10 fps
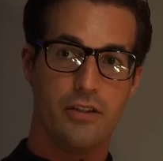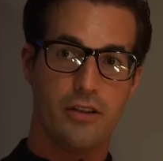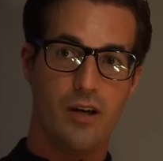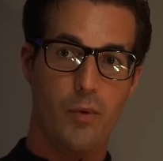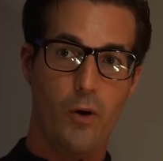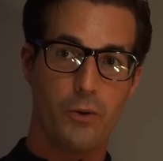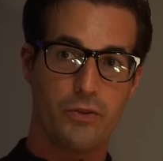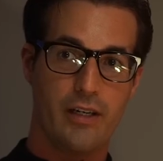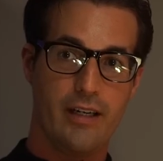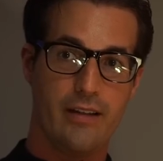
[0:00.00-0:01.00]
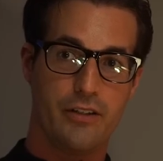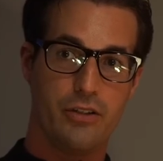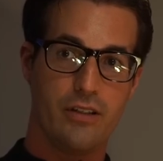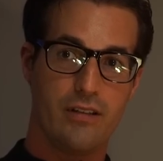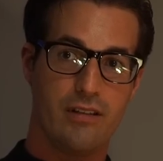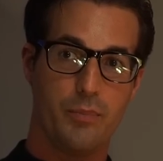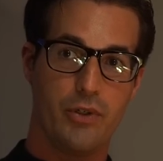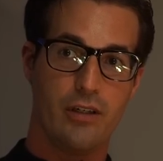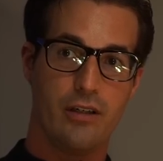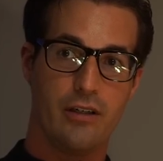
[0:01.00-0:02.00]
thumb holes right here that you could slip
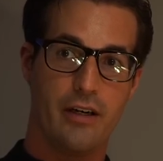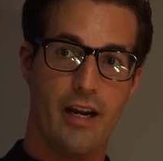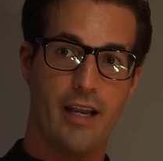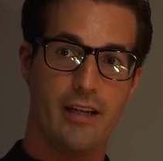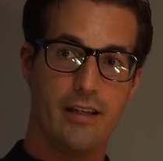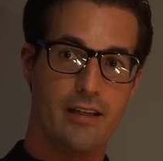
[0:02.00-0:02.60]
your hand in,